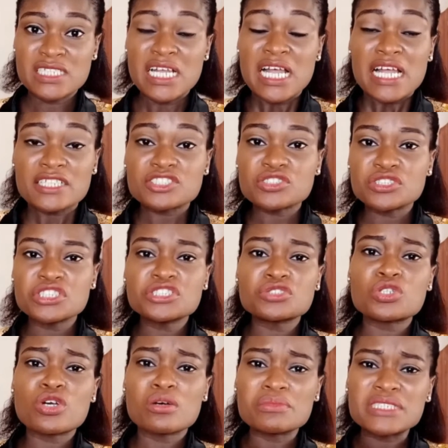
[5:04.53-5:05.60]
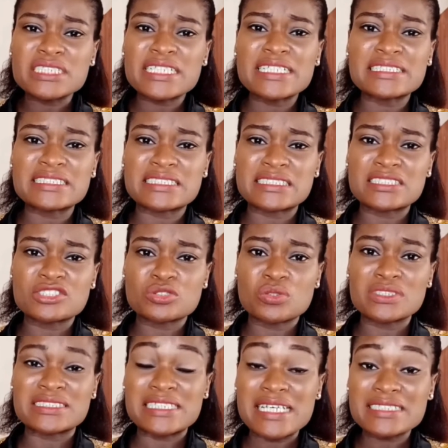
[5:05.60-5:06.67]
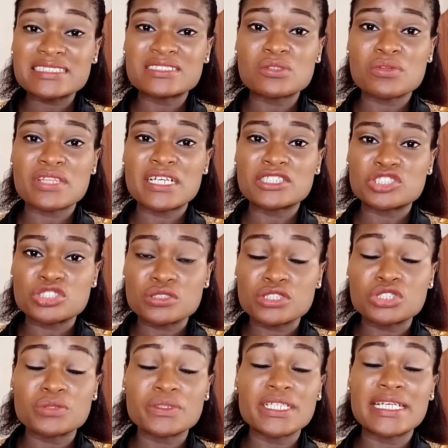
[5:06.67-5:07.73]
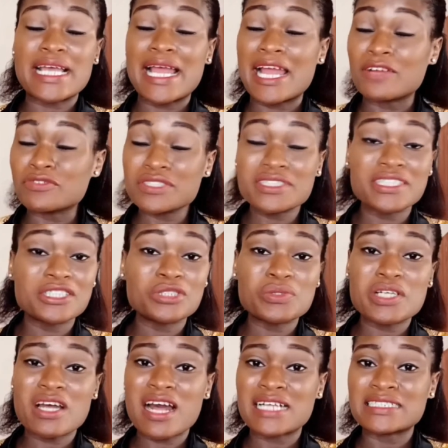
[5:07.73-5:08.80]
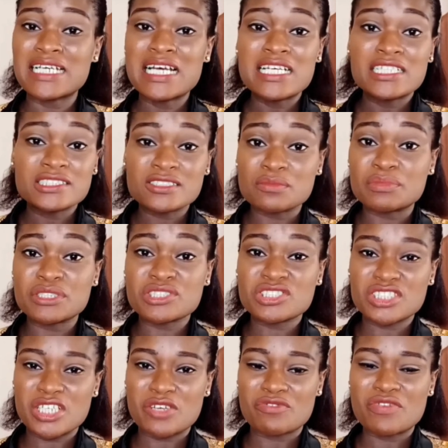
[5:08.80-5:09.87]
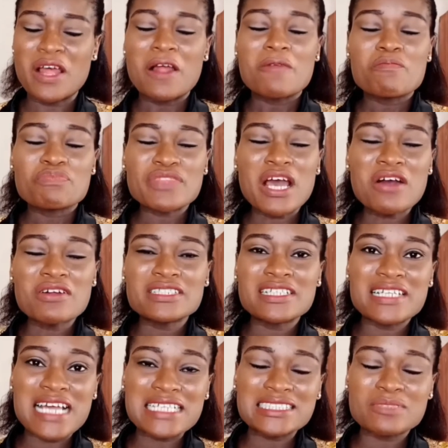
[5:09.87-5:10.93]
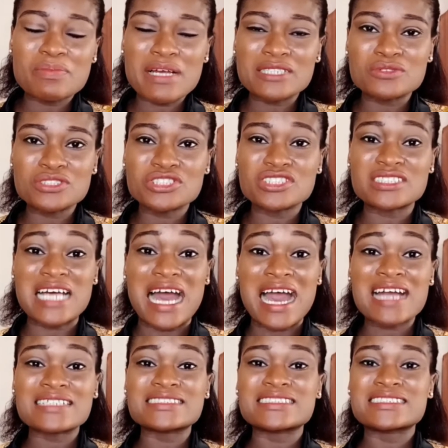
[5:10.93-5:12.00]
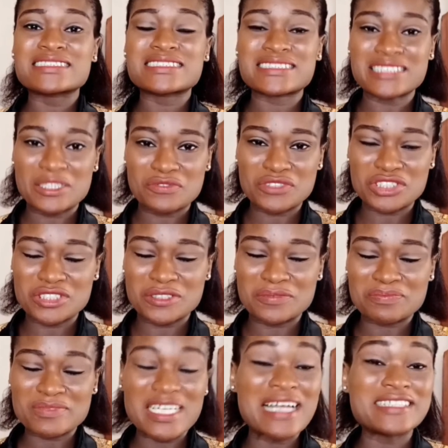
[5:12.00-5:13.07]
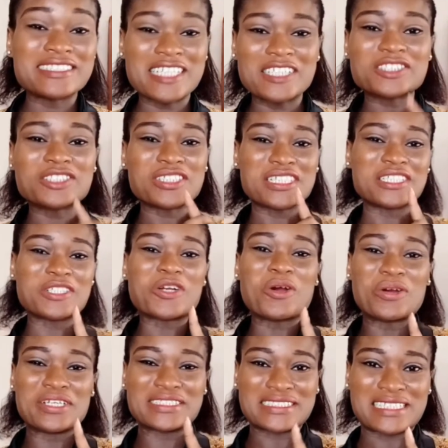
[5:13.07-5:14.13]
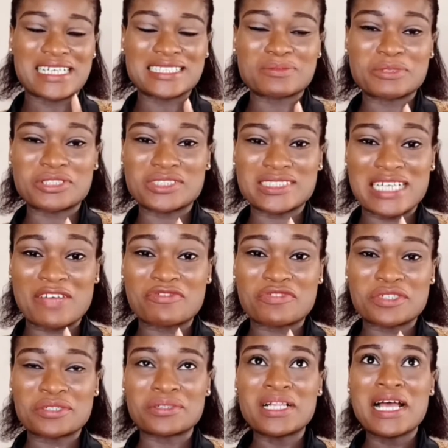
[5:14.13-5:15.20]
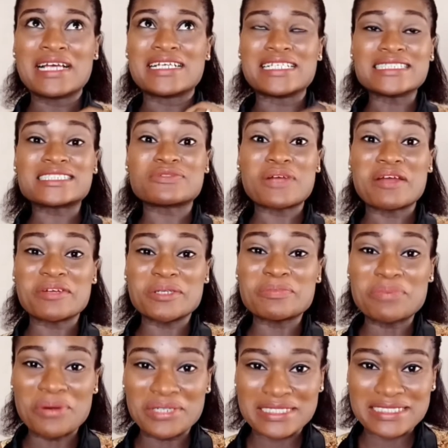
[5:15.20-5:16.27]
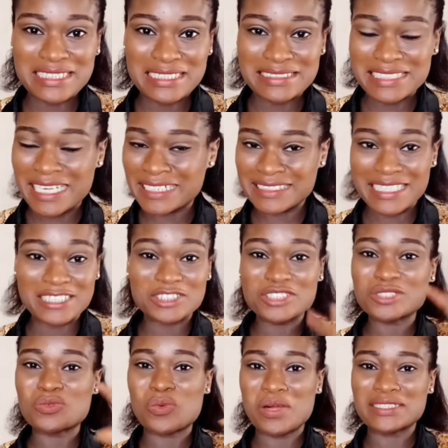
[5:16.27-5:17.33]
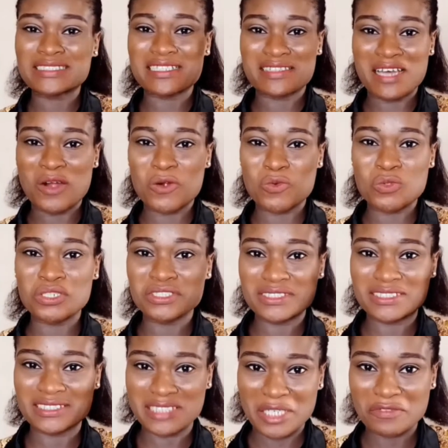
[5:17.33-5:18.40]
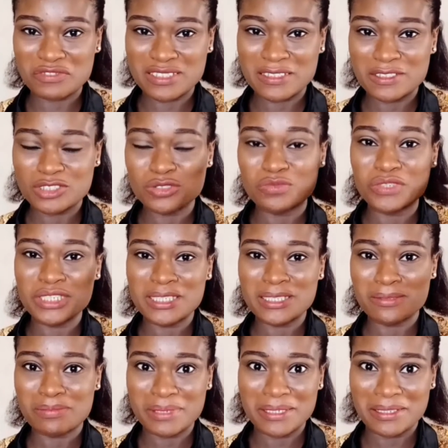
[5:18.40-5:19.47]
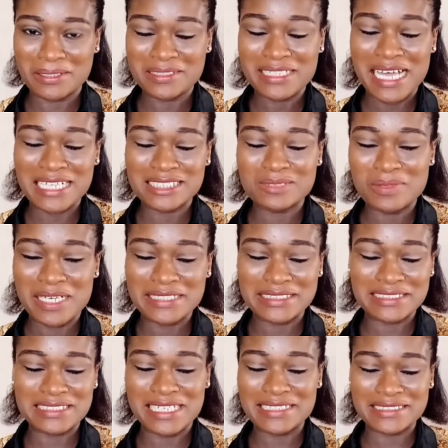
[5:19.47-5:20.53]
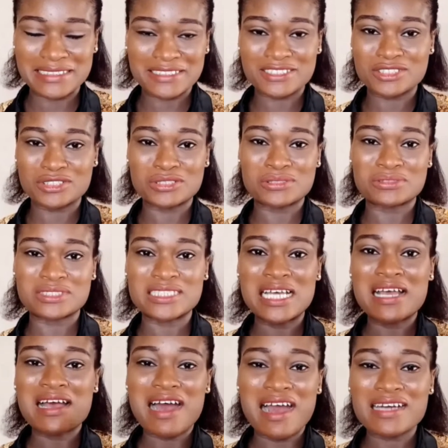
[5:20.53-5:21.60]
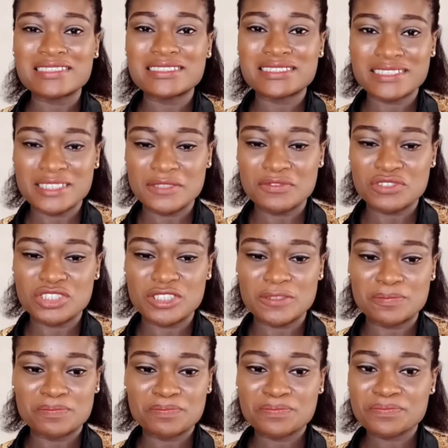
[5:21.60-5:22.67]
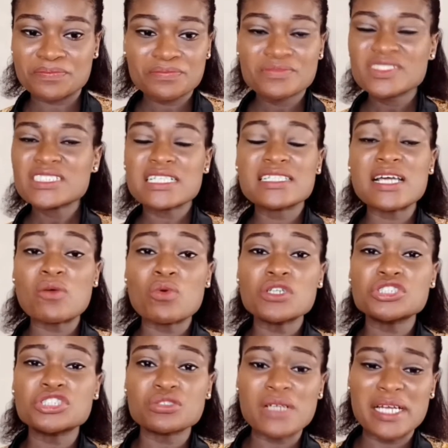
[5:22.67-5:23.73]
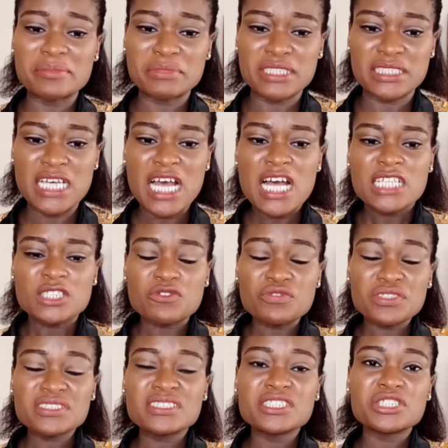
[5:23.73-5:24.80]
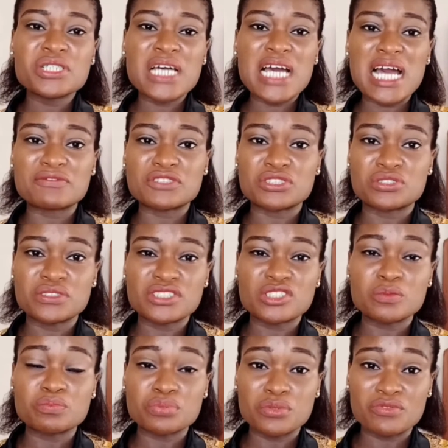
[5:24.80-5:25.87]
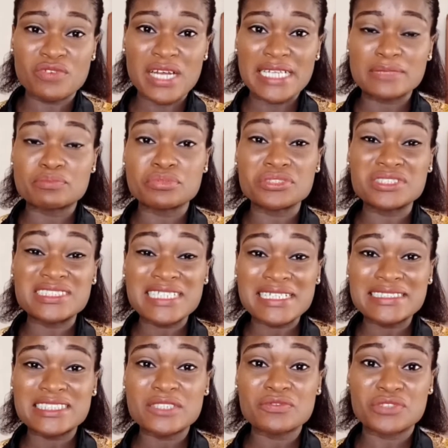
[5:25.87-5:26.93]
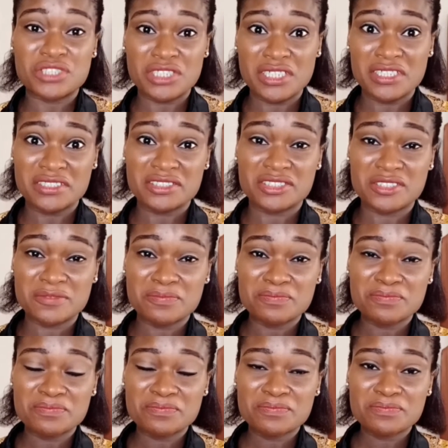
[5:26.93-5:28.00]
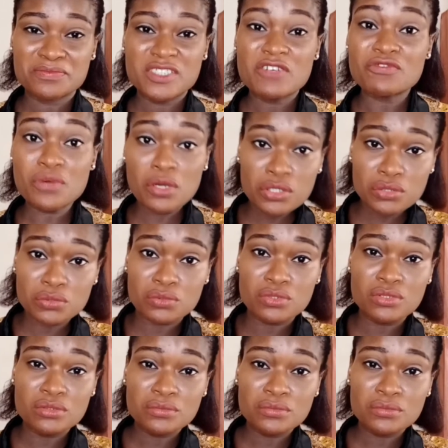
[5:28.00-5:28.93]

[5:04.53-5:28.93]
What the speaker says: And so you need to communicate this to us. Let us know that you're doing everything you can to be safe. Now the last part, which is act safety. I intentionally coined that because I feel it's very important and I just wanted that word safety to ring a bell. That's why I decided to use act safety. Now, what do I mean? The first thing you have to do is to provide protective gears. For who?